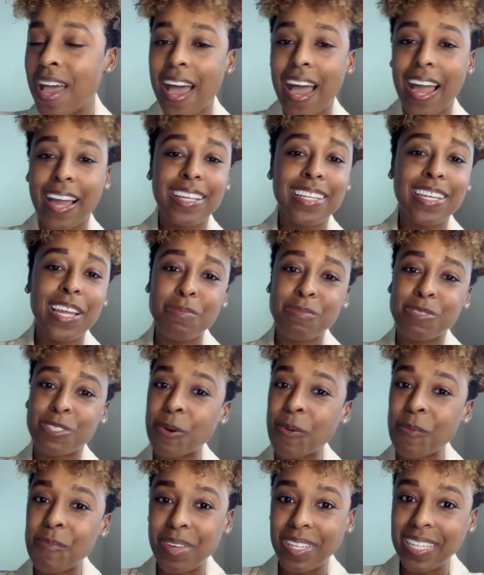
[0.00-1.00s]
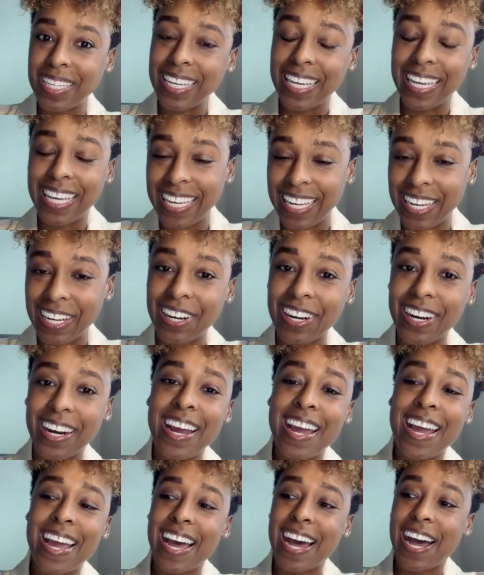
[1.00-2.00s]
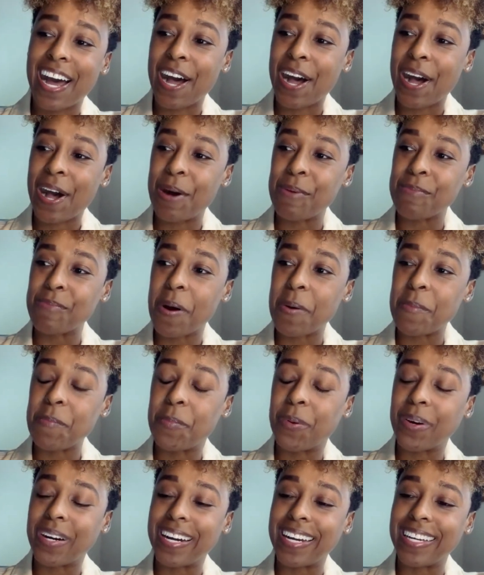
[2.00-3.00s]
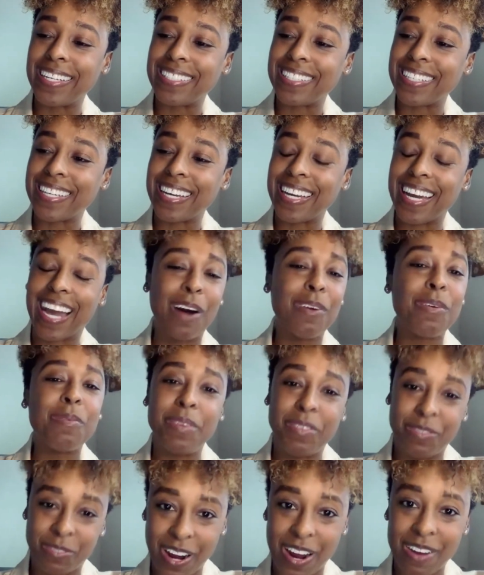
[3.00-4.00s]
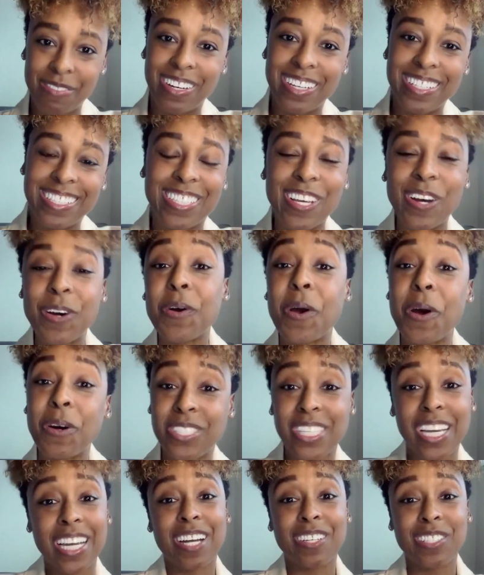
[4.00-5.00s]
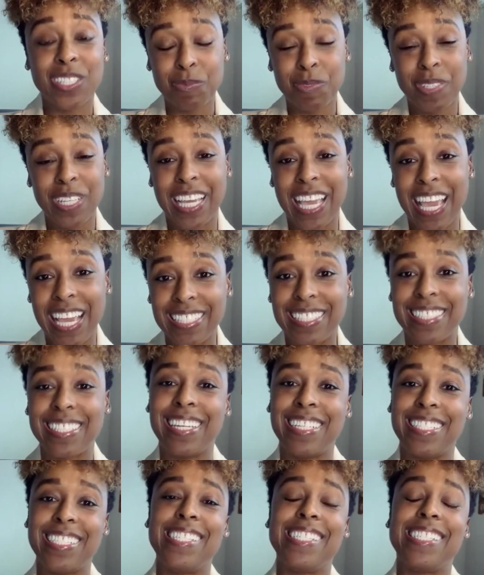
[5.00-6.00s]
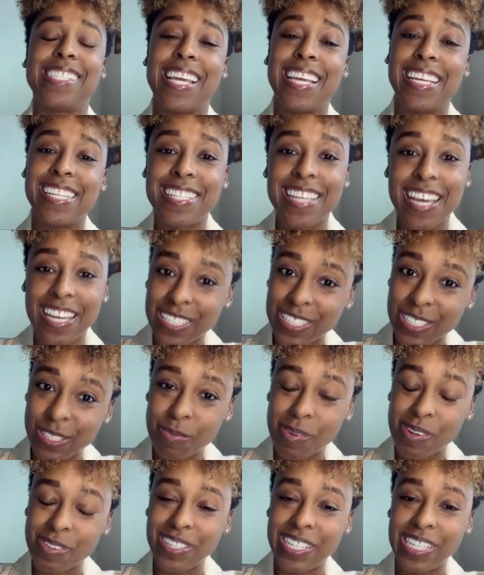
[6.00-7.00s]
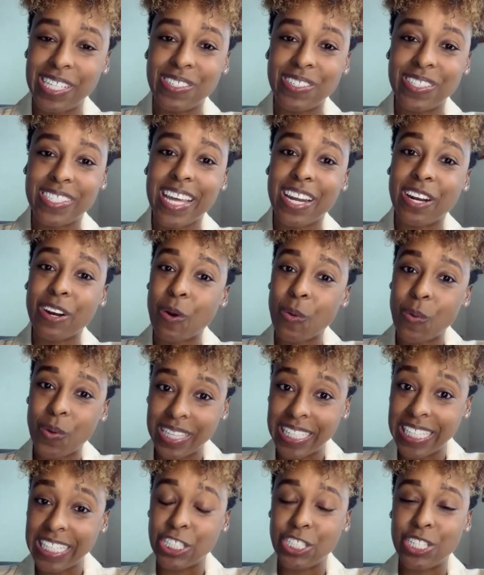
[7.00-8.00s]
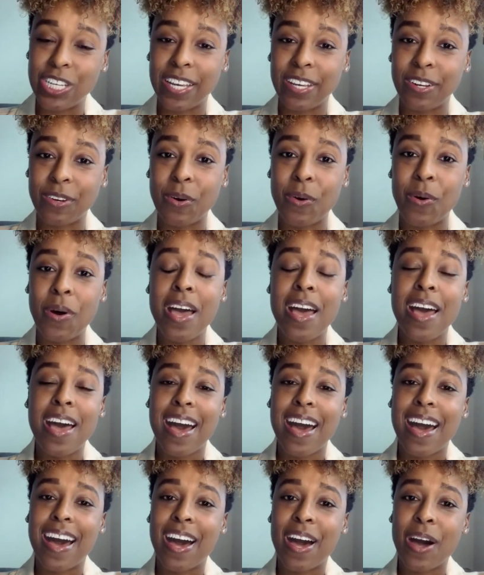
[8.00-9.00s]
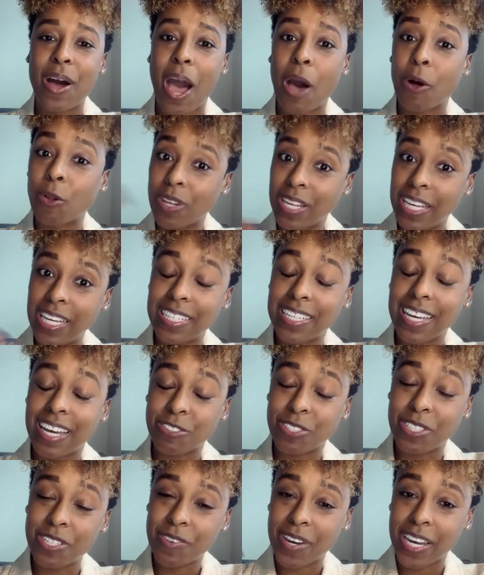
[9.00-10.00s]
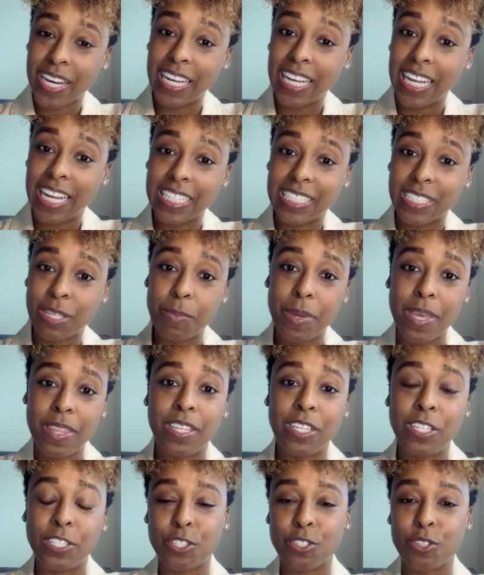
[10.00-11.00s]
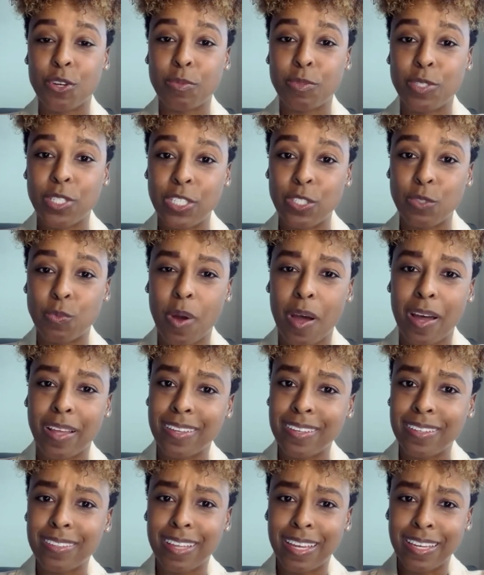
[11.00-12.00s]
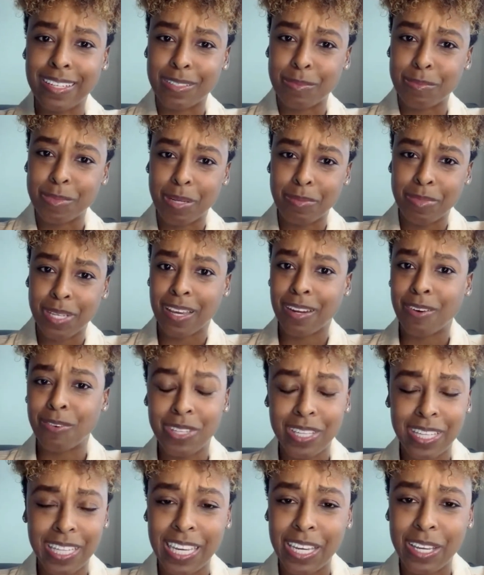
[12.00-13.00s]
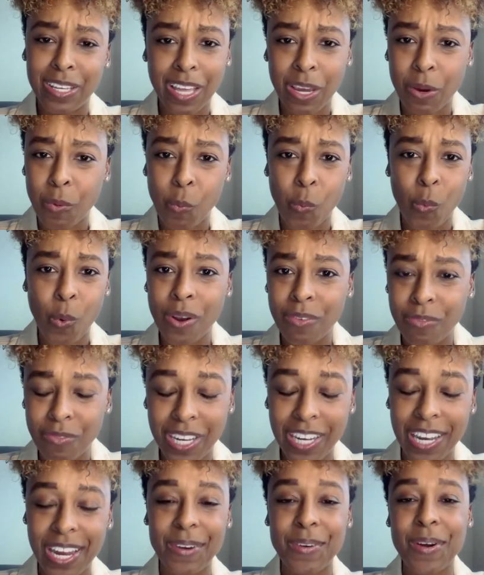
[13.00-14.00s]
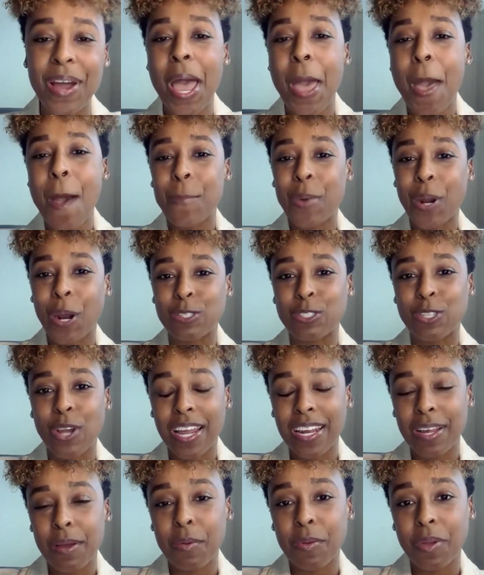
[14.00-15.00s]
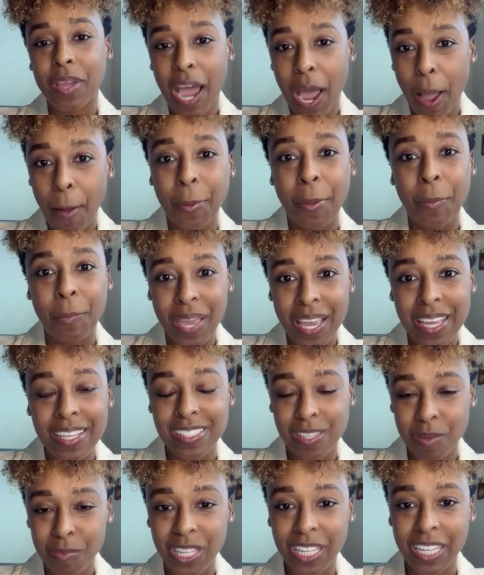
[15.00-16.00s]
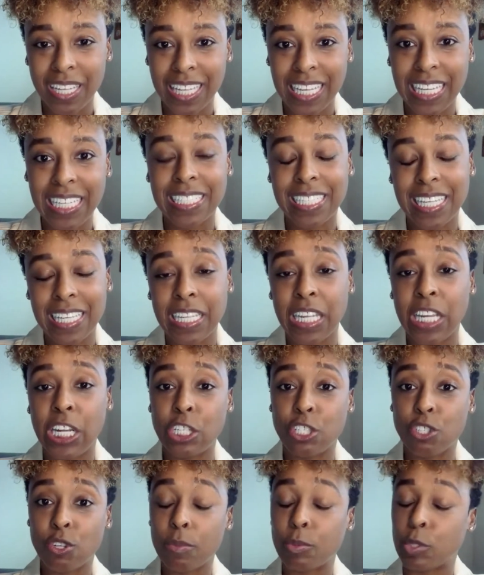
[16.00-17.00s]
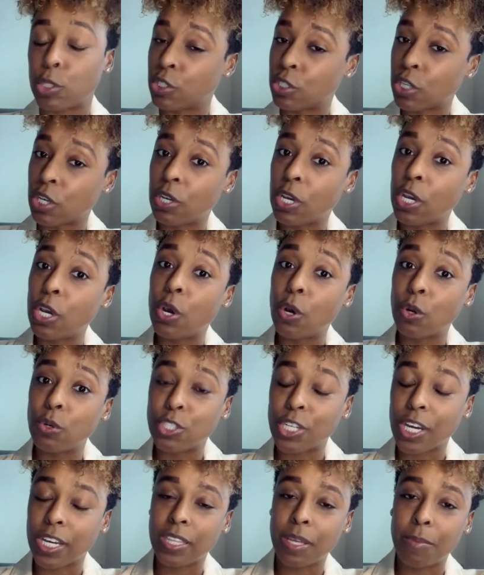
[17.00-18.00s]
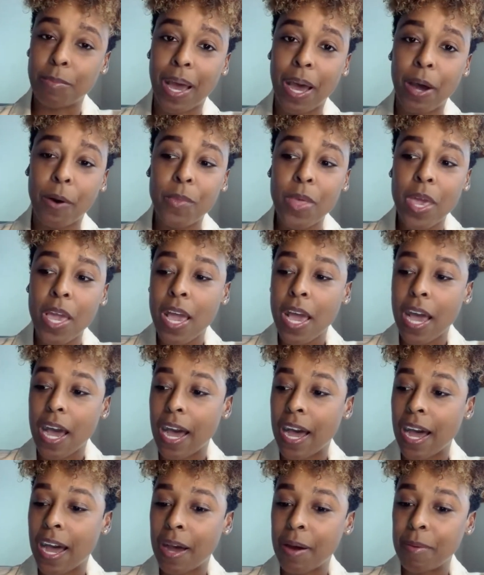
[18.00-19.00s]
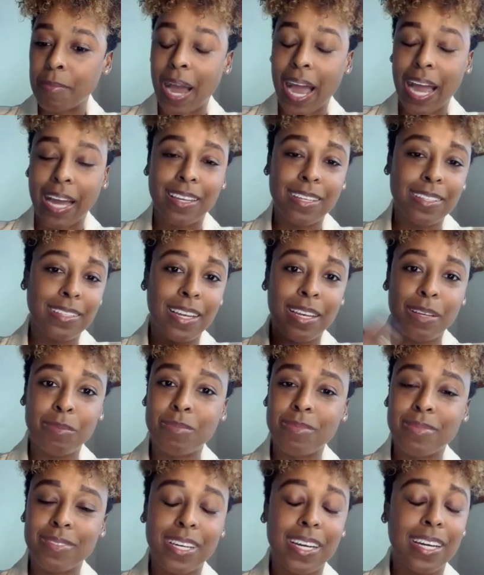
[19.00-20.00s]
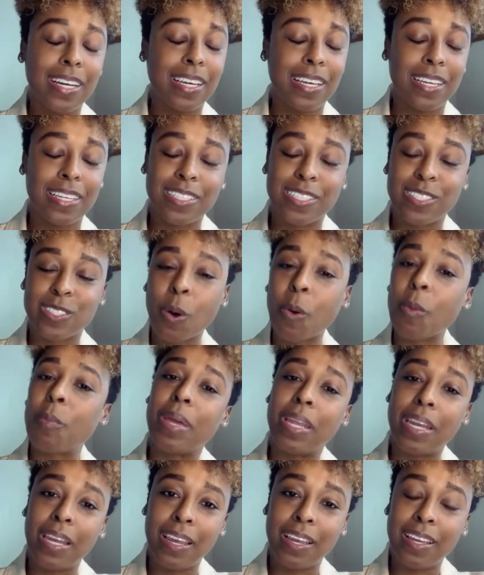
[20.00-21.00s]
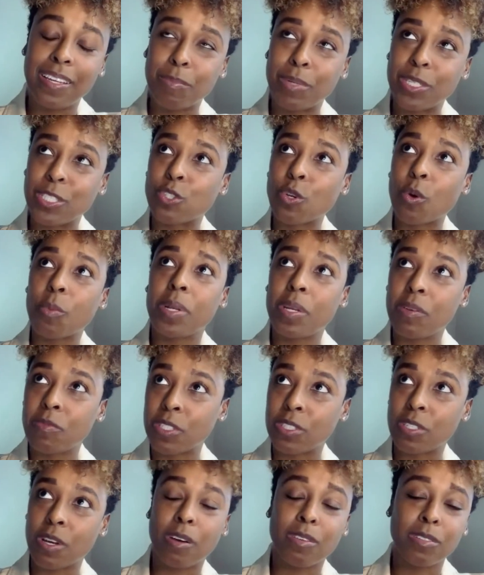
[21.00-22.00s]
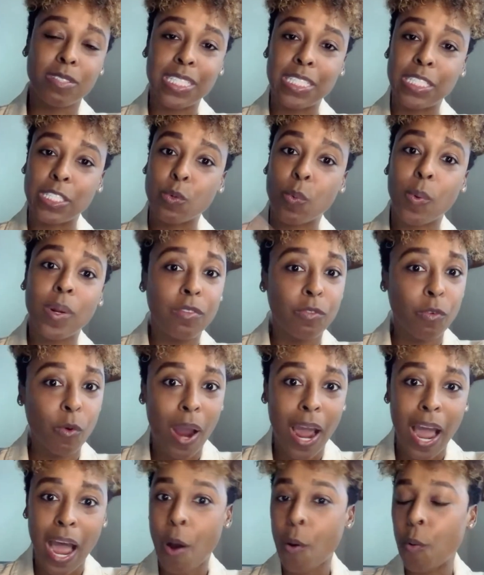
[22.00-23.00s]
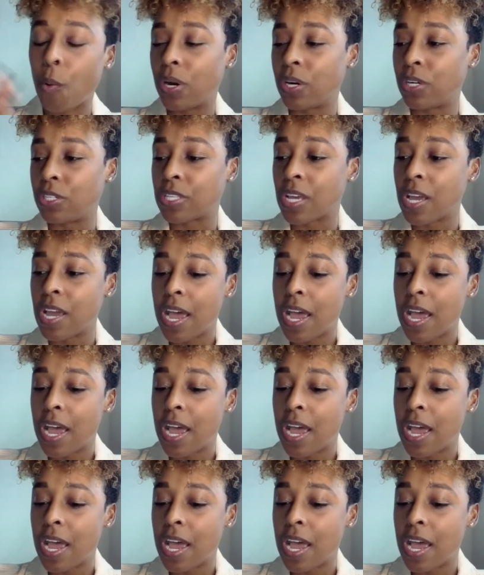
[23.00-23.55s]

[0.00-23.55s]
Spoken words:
I can name so many here, but I would be forever. So go check out some of the case studies and testimonials that are on this channel. I'll see if I can link some in the description as well. I think like sometimes I can only link like one video, but I'll try to copy paste some of the links in the description so you can go check them out. I can name again so many results in 24 hours,